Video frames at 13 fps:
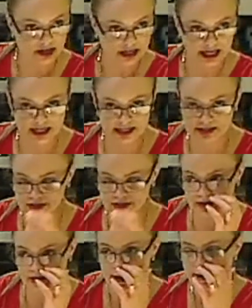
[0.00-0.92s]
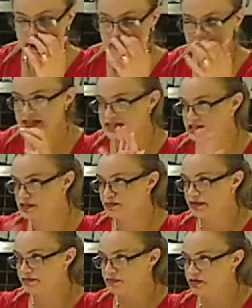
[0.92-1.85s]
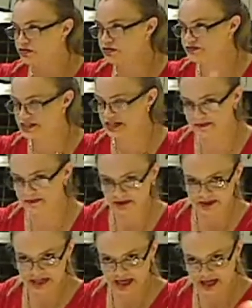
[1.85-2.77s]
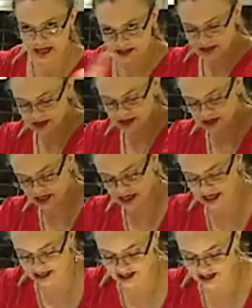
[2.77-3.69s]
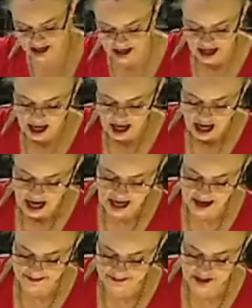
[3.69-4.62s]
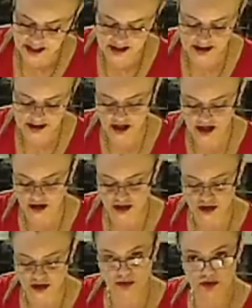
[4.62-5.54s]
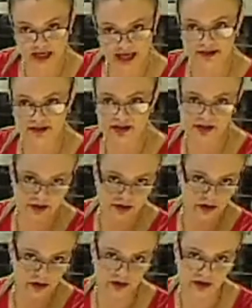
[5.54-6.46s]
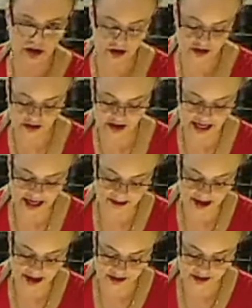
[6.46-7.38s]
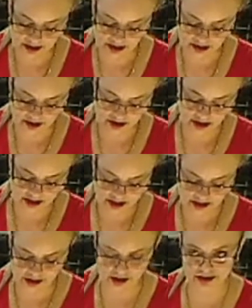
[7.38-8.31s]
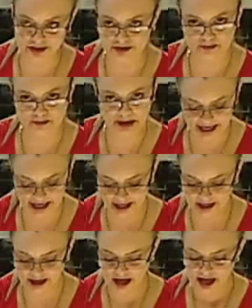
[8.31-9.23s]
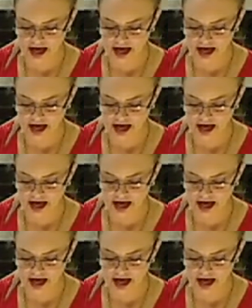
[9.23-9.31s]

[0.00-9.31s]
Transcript: Okay, so it's just been moved a couple of days in. So you will get this all on your email. So don't panic.